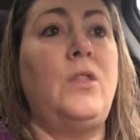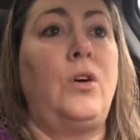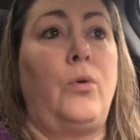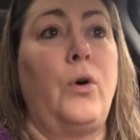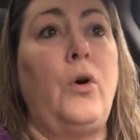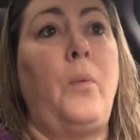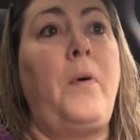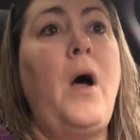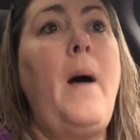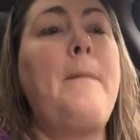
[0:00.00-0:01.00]
the group,
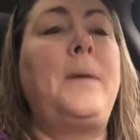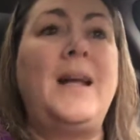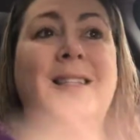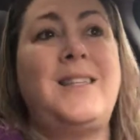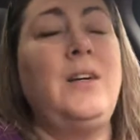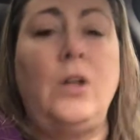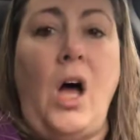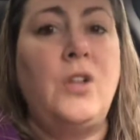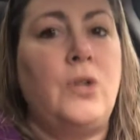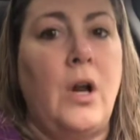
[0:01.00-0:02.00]
but it's still
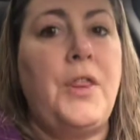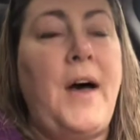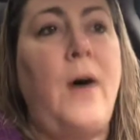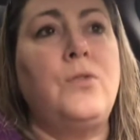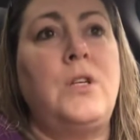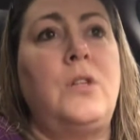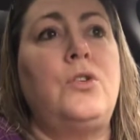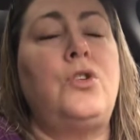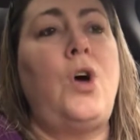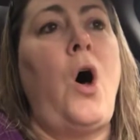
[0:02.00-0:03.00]
under 1,000.
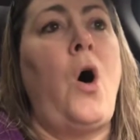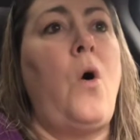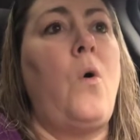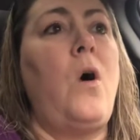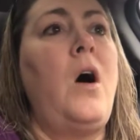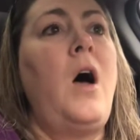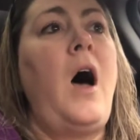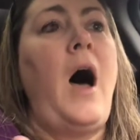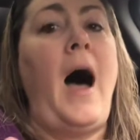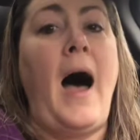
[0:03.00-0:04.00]
So
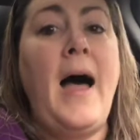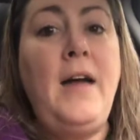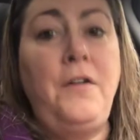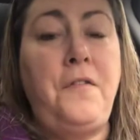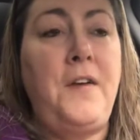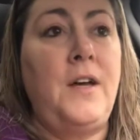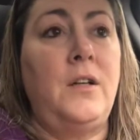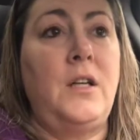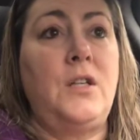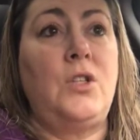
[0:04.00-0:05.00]
I
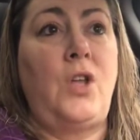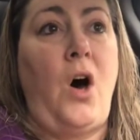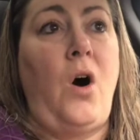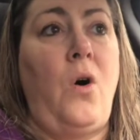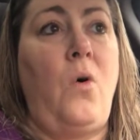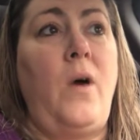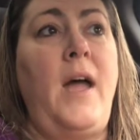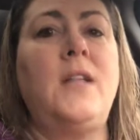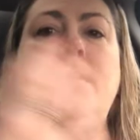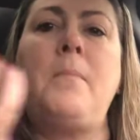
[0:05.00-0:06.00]
feel as though
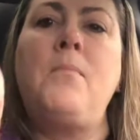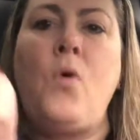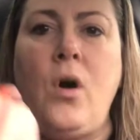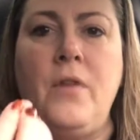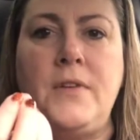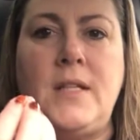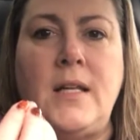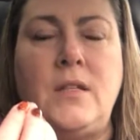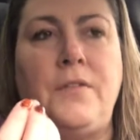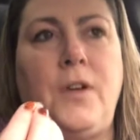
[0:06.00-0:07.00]
it's more of a
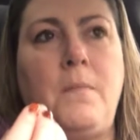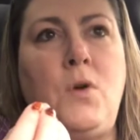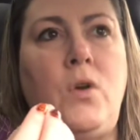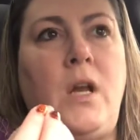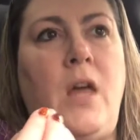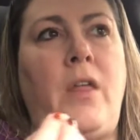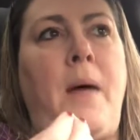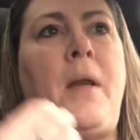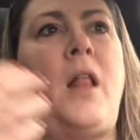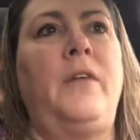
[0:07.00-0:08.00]
sense of community, that
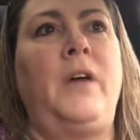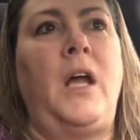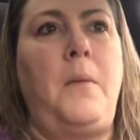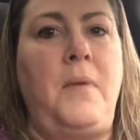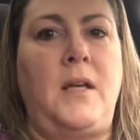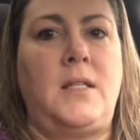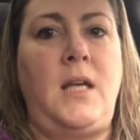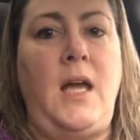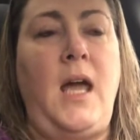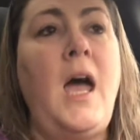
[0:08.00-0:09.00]
I'm not living in a big
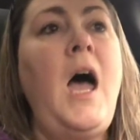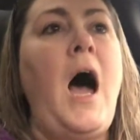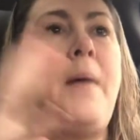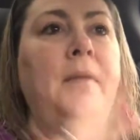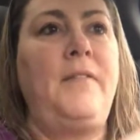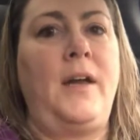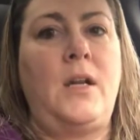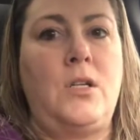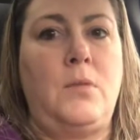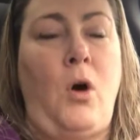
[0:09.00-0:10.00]
city, I'm living in
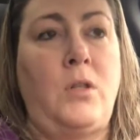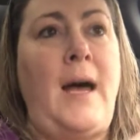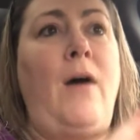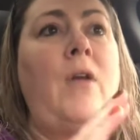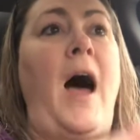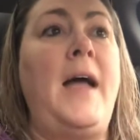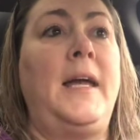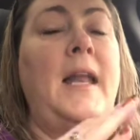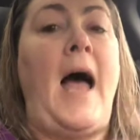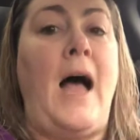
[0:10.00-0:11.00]
a small town. I
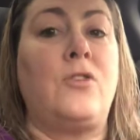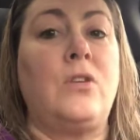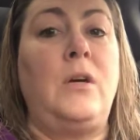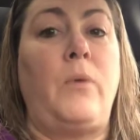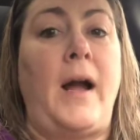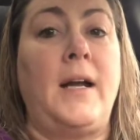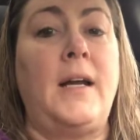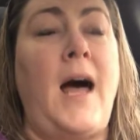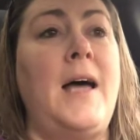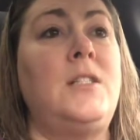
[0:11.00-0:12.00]
can actually
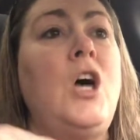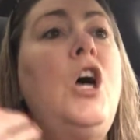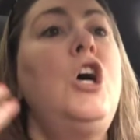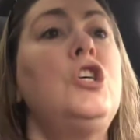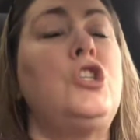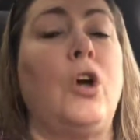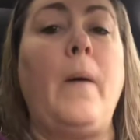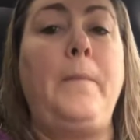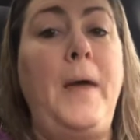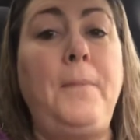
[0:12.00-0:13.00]
recognize
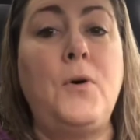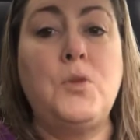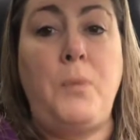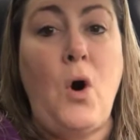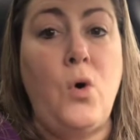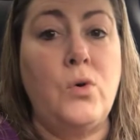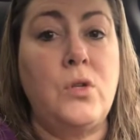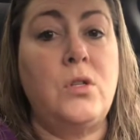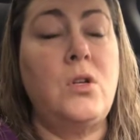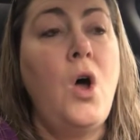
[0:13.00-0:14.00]
certain people's
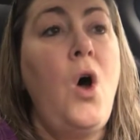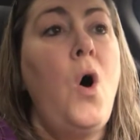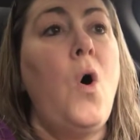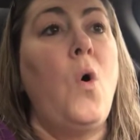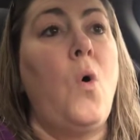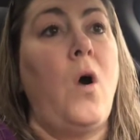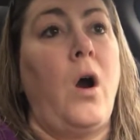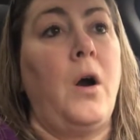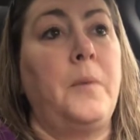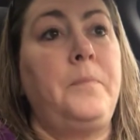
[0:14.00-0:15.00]
posts,
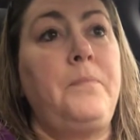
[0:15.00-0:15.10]
or,